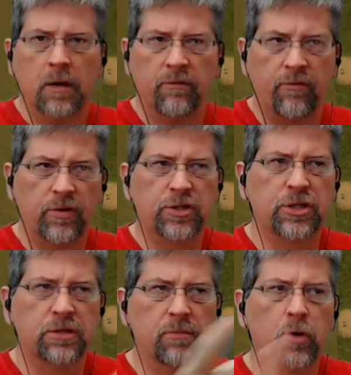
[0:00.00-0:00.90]

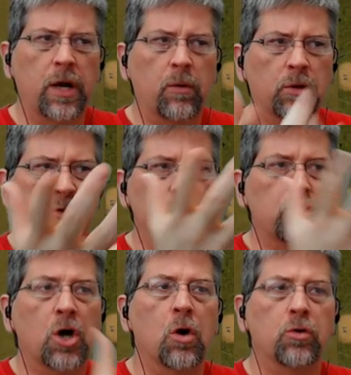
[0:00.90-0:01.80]
versus the mode I want to
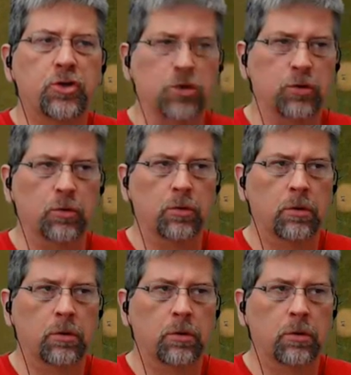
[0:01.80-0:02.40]
go to.